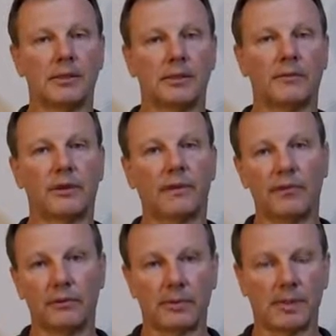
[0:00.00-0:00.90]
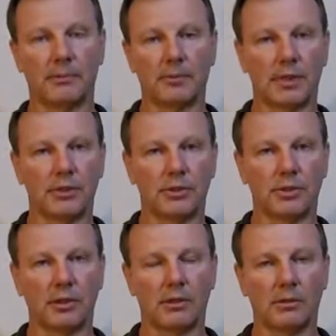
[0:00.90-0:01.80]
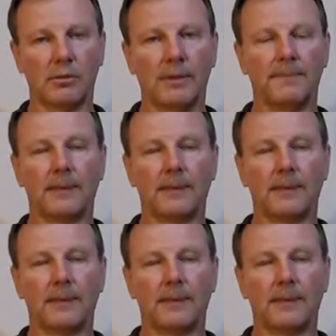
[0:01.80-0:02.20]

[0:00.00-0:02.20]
So I've got a few examples here to show you,